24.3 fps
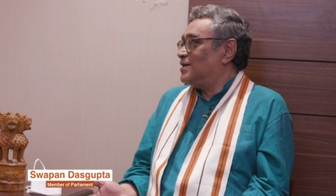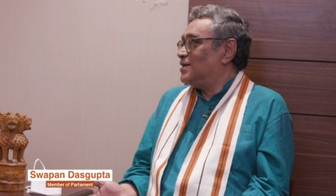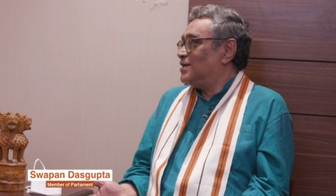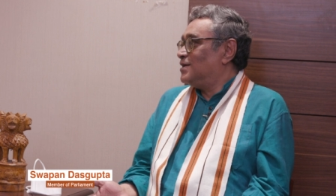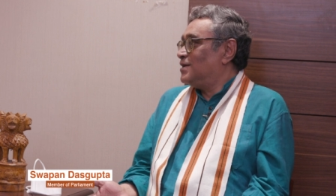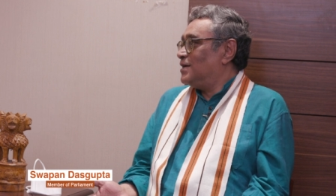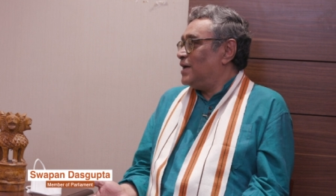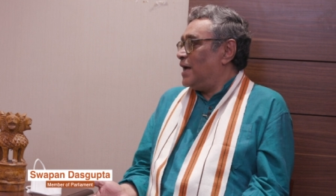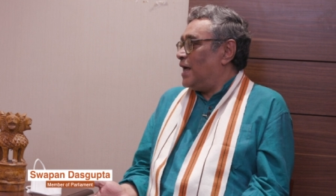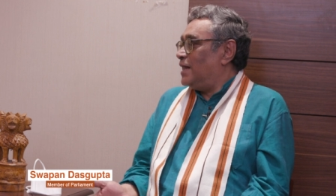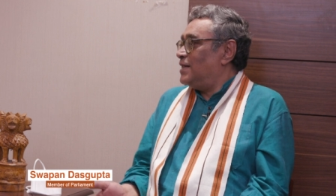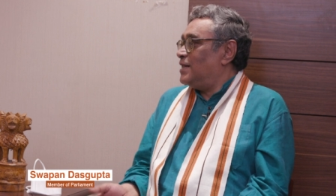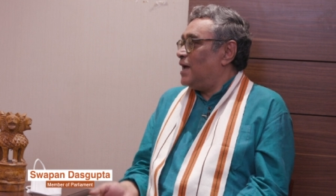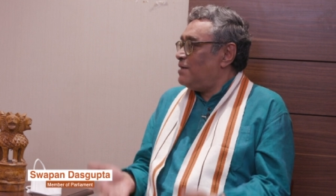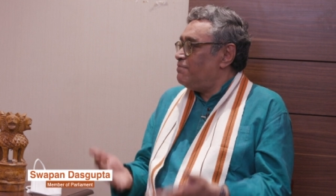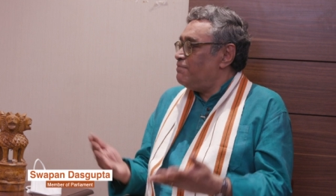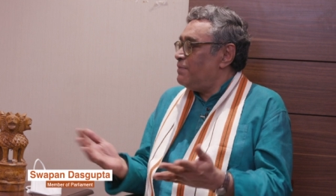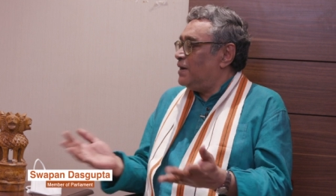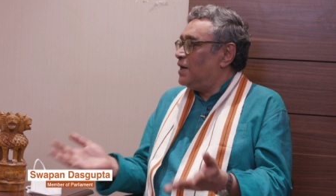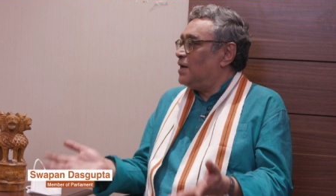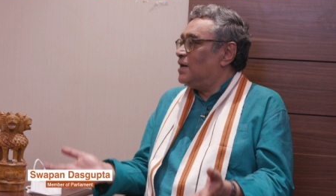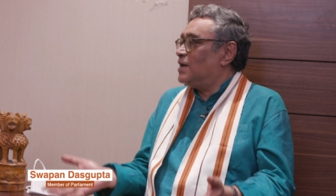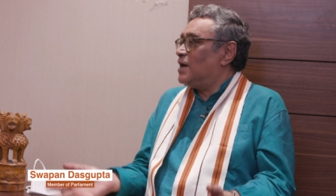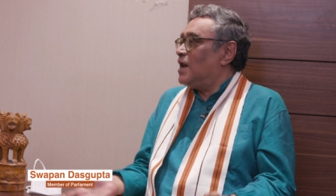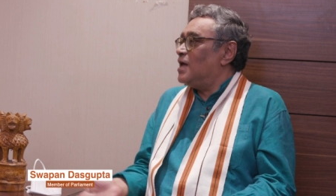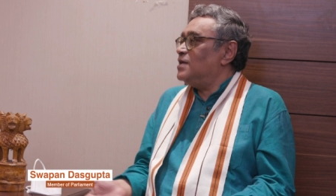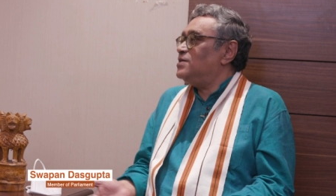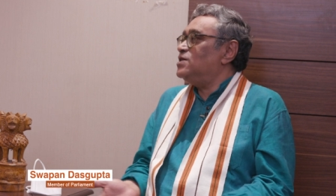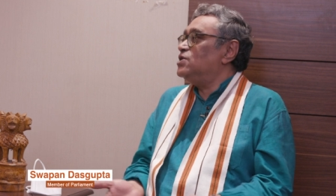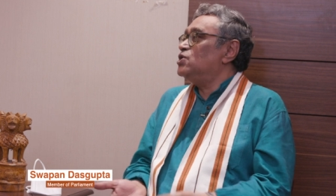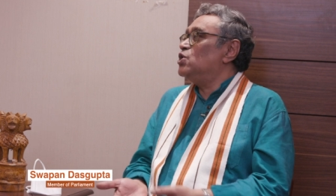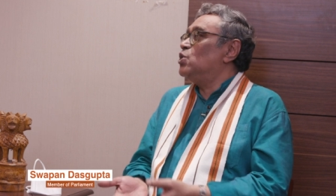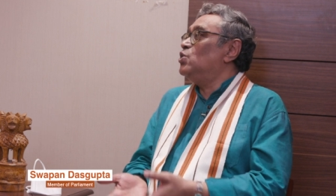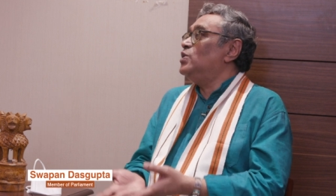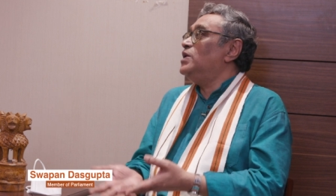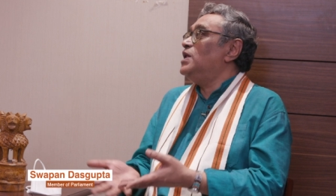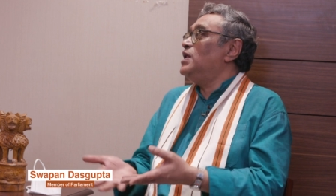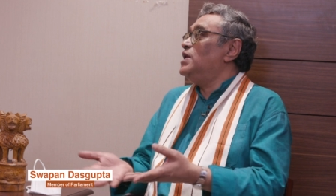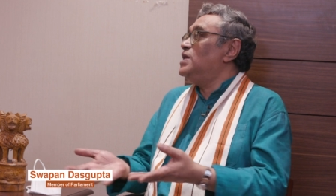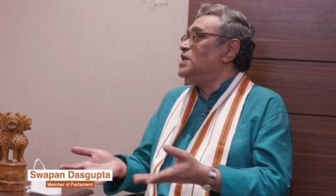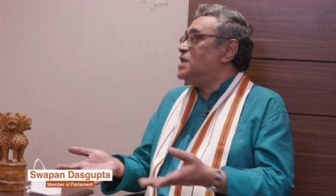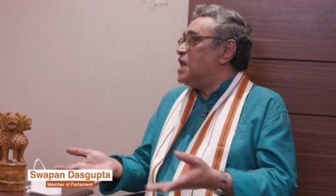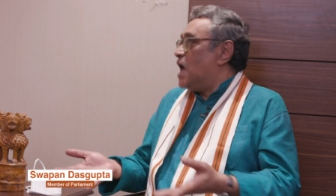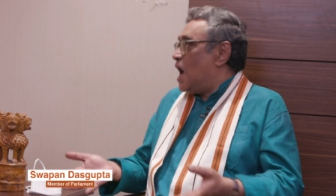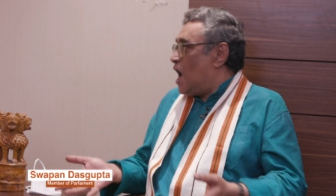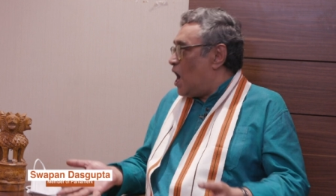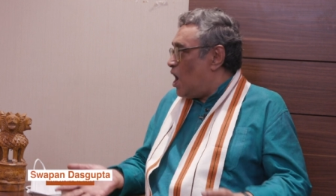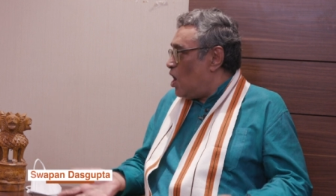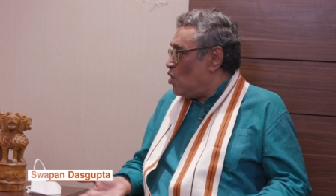Hmm. And that middle class is only
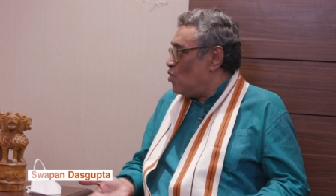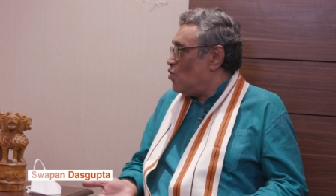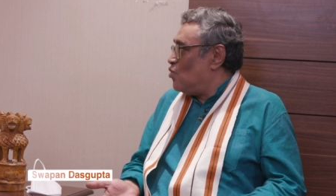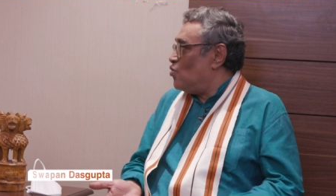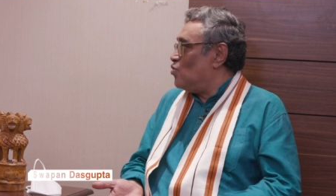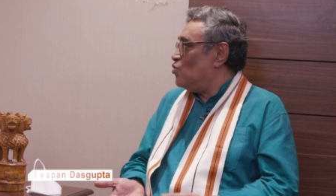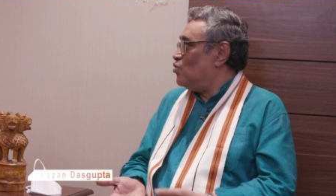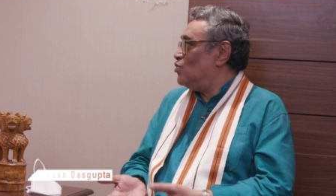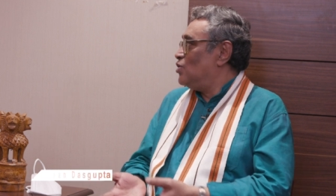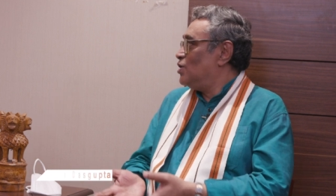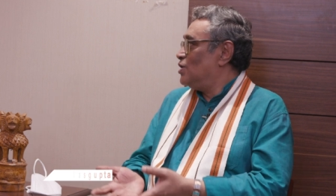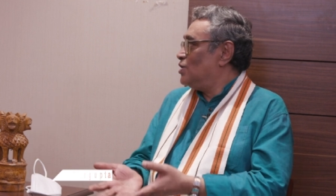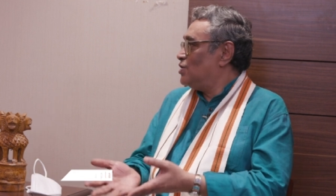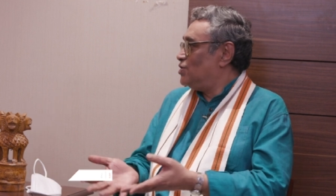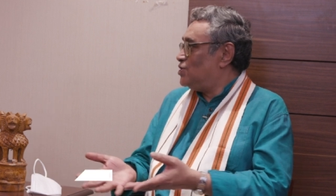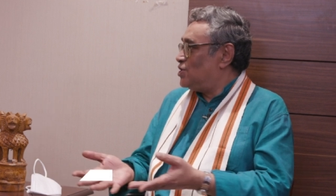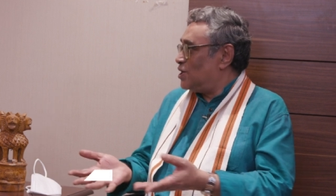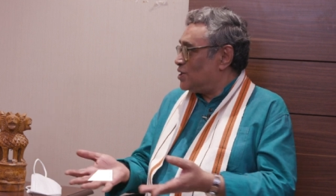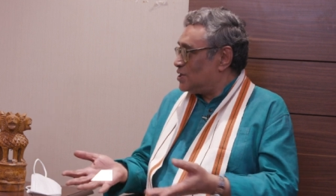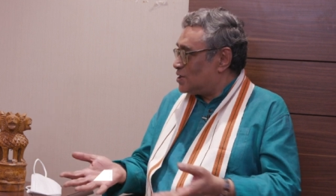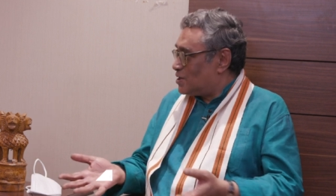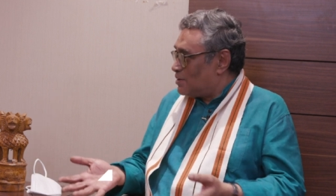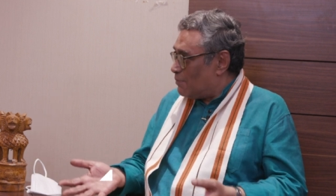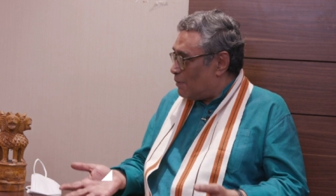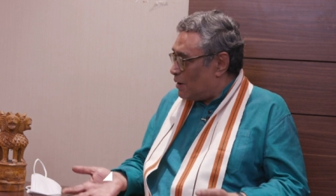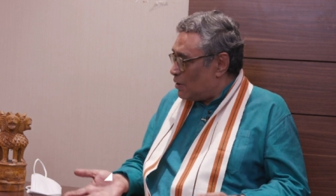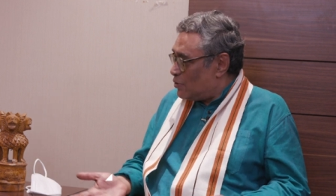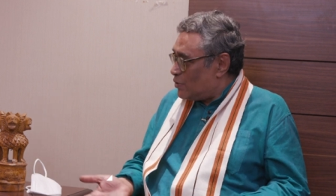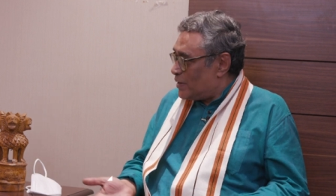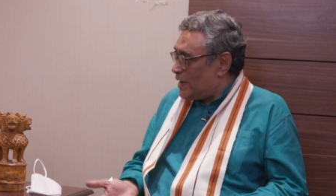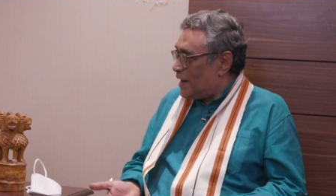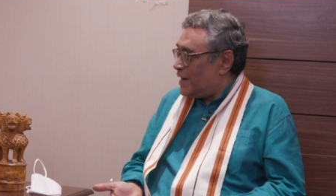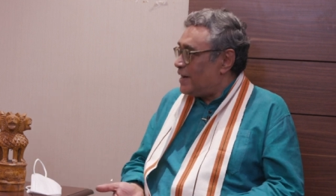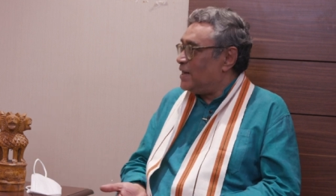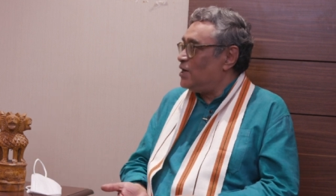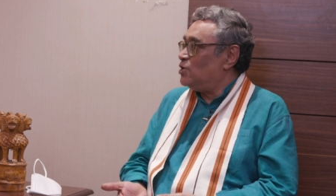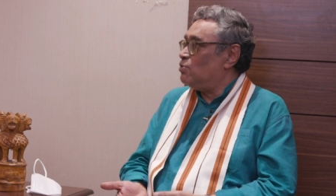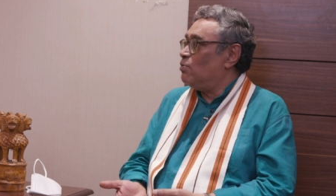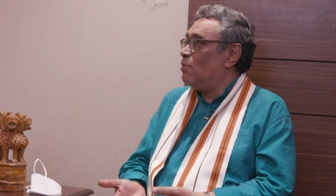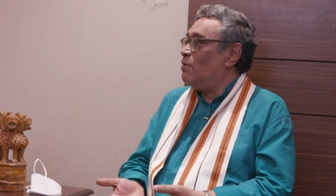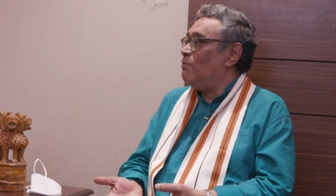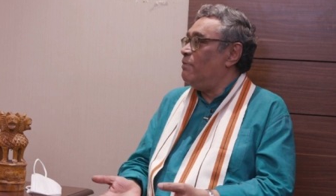now just beginning about getting to